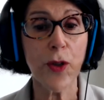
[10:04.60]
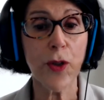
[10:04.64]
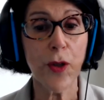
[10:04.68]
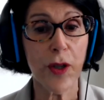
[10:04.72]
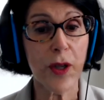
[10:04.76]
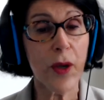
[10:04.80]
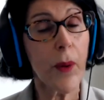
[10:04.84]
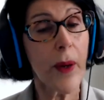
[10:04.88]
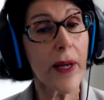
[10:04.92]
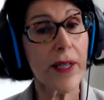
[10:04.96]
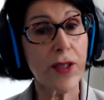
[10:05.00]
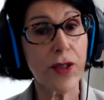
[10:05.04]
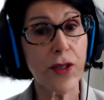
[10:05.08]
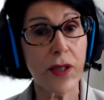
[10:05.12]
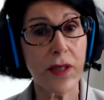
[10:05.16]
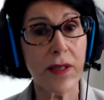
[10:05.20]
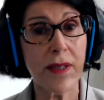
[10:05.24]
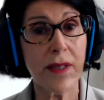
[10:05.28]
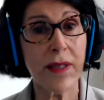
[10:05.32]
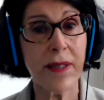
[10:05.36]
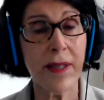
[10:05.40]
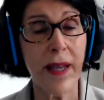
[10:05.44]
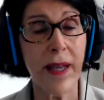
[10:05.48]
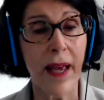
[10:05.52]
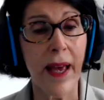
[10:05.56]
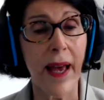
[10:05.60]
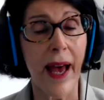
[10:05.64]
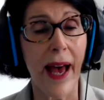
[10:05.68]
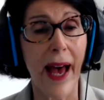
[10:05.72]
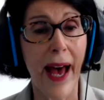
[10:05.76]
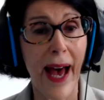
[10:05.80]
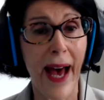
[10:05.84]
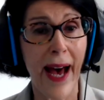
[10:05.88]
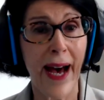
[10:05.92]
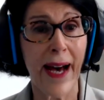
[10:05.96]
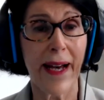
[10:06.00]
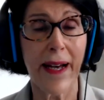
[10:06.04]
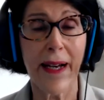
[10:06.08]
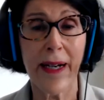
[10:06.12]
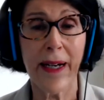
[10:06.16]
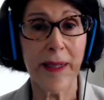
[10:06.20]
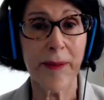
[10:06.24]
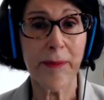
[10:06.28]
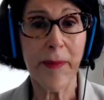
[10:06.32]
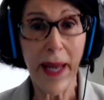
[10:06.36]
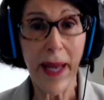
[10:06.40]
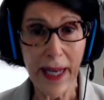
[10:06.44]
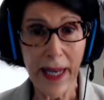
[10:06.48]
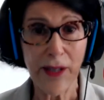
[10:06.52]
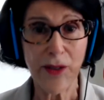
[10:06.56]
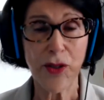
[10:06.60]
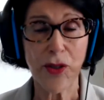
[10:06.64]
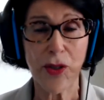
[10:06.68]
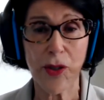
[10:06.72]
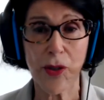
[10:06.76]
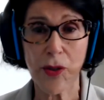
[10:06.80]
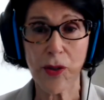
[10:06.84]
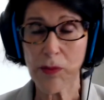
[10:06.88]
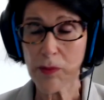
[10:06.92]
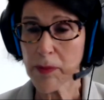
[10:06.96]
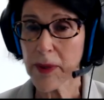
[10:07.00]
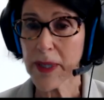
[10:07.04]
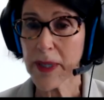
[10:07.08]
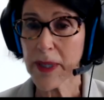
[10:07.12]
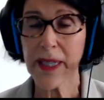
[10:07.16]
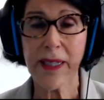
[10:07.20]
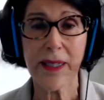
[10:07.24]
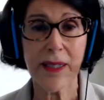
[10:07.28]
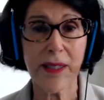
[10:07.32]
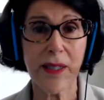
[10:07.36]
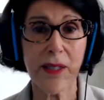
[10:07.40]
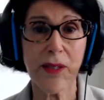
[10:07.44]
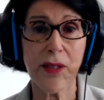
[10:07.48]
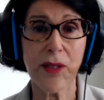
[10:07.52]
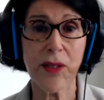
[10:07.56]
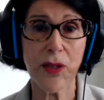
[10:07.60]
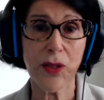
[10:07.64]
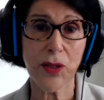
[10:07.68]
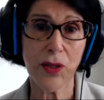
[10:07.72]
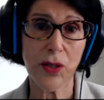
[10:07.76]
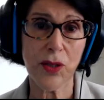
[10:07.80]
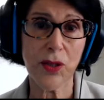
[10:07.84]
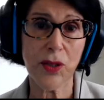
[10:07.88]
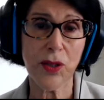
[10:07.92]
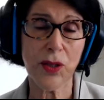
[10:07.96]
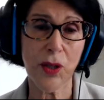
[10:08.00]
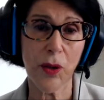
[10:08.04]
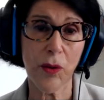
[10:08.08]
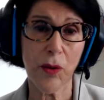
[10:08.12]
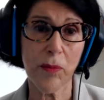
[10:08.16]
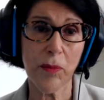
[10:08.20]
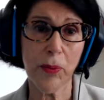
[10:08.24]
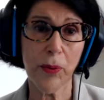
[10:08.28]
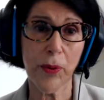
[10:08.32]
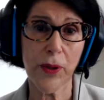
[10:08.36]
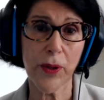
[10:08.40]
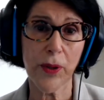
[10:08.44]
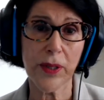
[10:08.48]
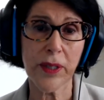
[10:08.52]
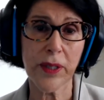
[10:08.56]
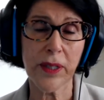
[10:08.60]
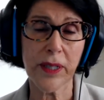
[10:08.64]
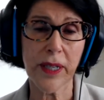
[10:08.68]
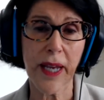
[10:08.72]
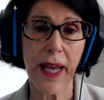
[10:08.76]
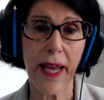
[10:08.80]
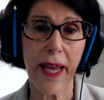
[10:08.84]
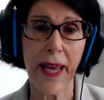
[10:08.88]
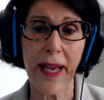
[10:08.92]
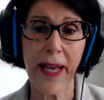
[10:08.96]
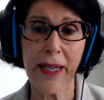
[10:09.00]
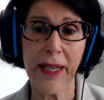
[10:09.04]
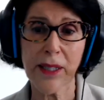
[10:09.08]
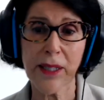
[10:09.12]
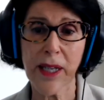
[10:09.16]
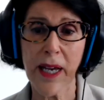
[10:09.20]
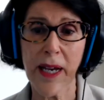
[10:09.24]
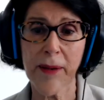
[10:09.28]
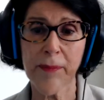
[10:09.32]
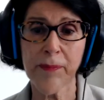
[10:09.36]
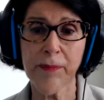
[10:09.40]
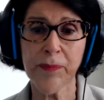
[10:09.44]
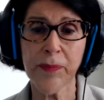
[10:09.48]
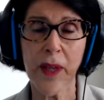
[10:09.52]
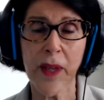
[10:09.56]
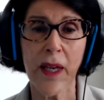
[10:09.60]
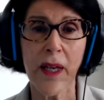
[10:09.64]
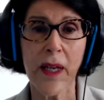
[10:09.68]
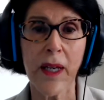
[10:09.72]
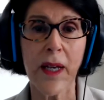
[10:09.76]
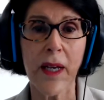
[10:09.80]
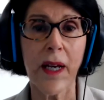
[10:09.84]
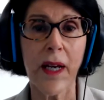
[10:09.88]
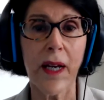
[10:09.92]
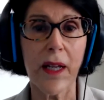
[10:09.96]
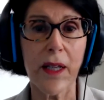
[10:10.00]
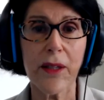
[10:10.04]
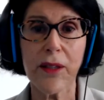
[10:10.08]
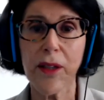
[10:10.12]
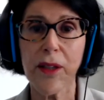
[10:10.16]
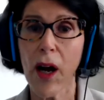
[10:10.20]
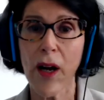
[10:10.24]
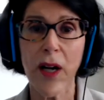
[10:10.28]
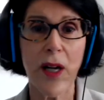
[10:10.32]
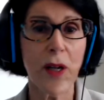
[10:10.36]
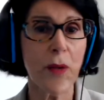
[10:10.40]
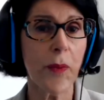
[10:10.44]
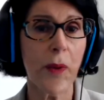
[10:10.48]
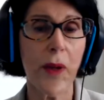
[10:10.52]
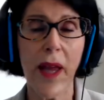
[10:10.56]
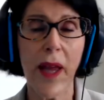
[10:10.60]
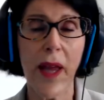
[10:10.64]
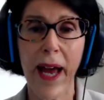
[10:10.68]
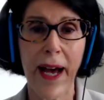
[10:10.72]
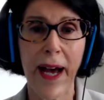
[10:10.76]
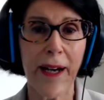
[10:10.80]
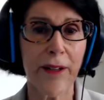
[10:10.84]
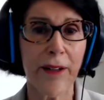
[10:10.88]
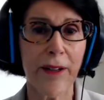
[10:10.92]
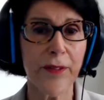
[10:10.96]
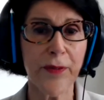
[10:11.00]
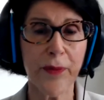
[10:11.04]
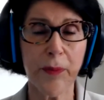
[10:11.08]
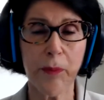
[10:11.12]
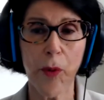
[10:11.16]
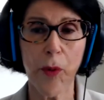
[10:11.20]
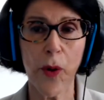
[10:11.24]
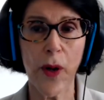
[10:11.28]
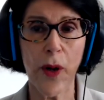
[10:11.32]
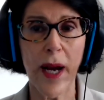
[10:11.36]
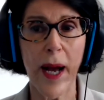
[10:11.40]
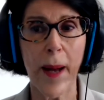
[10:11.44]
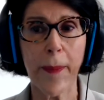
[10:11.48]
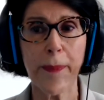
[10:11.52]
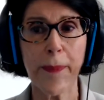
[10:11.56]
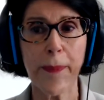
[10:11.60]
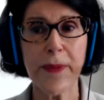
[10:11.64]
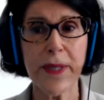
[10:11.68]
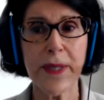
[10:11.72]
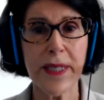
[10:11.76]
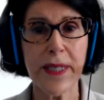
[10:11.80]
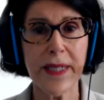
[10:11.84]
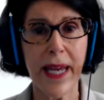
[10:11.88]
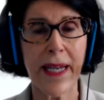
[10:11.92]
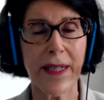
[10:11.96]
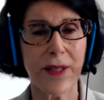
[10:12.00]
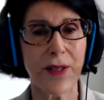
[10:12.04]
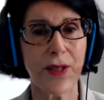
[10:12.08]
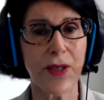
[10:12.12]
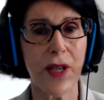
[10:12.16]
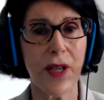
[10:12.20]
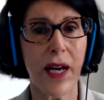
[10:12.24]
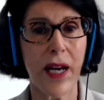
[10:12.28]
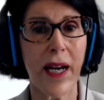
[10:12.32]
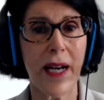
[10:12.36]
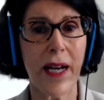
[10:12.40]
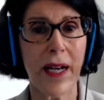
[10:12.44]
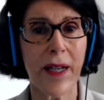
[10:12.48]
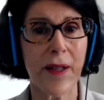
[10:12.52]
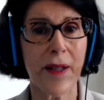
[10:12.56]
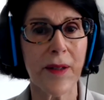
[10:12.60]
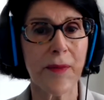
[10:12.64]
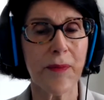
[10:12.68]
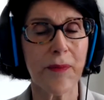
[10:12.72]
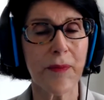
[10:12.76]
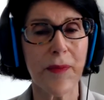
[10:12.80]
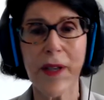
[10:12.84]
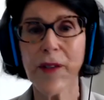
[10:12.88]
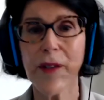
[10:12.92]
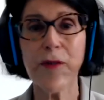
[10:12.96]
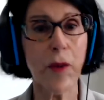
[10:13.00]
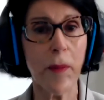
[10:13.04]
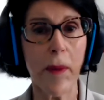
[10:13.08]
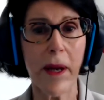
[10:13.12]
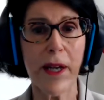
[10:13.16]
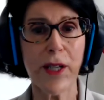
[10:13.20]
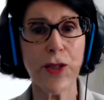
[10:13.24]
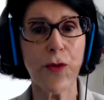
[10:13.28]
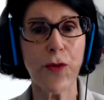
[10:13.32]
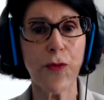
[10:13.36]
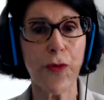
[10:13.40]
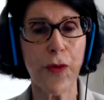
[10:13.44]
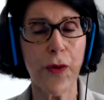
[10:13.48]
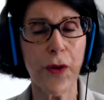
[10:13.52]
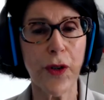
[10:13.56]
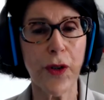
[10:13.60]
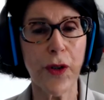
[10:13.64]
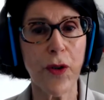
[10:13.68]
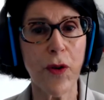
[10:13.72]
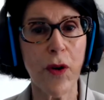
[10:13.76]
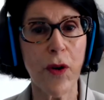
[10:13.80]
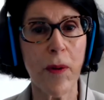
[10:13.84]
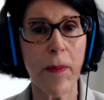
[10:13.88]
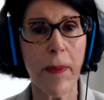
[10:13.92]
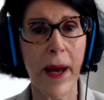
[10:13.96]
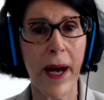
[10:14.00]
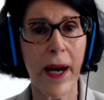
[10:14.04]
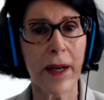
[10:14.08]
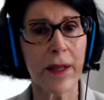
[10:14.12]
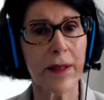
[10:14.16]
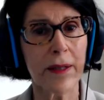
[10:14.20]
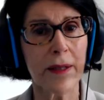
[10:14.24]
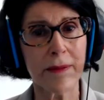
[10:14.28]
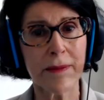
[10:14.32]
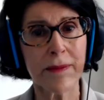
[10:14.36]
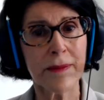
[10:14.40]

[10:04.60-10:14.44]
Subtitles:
questions answered because this is just so important. And Laura will have more up-to-date information for you about